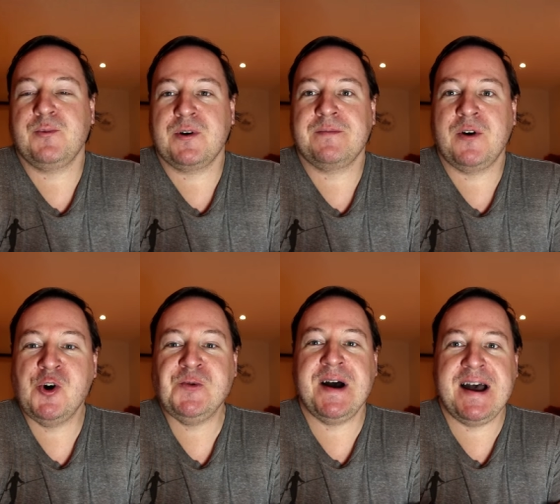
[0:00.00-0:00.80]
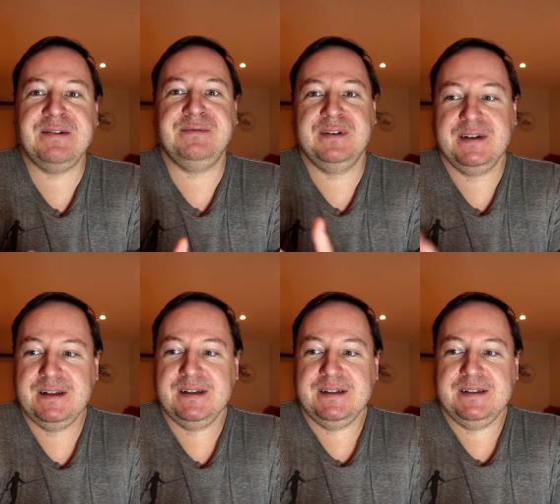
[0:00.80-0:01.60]
if I'm working from home, I have,
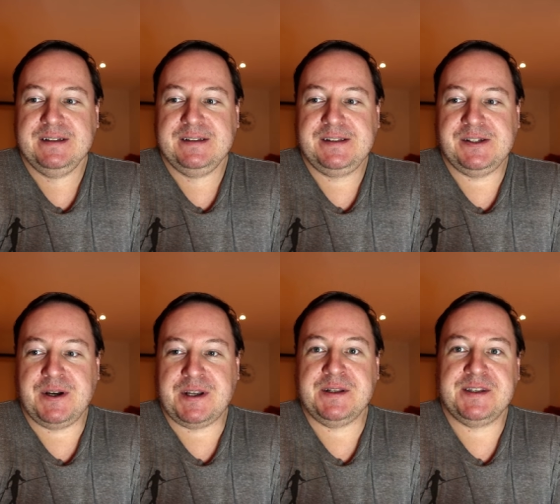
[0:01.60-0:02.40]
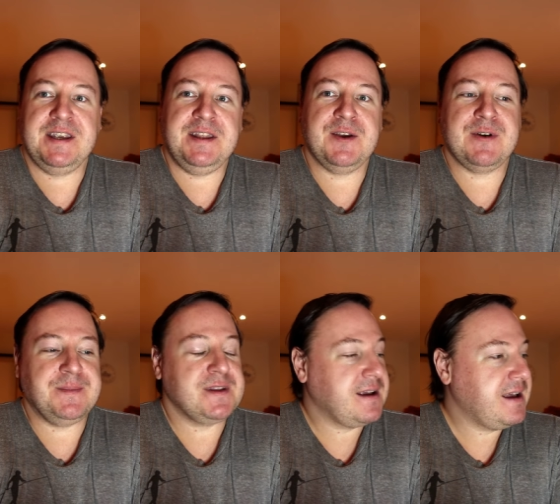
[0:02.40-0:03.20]
you know, I can see the
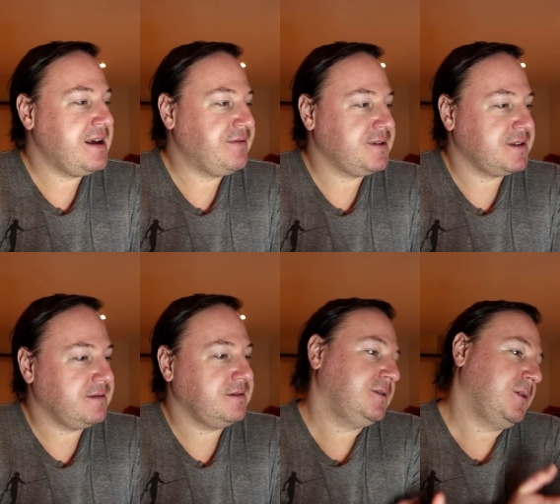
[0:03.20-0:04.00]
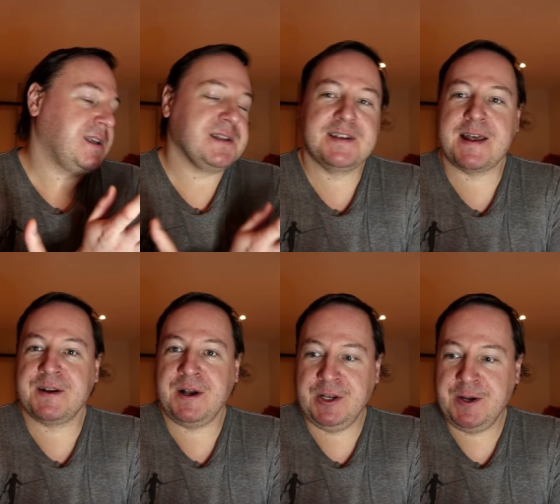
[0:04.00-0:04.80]
equipment that I have and it's like, oh, I can
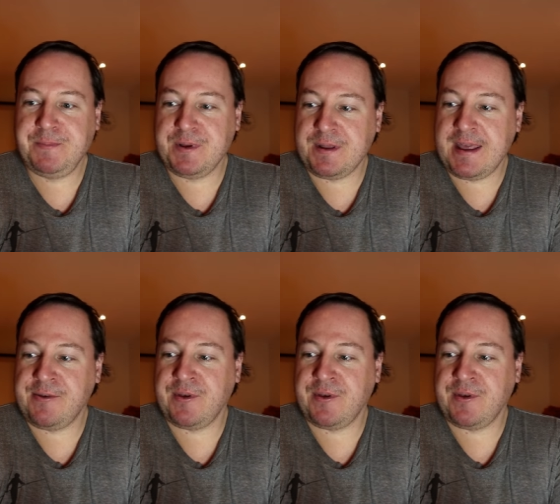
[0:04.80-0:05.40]
set it all up. And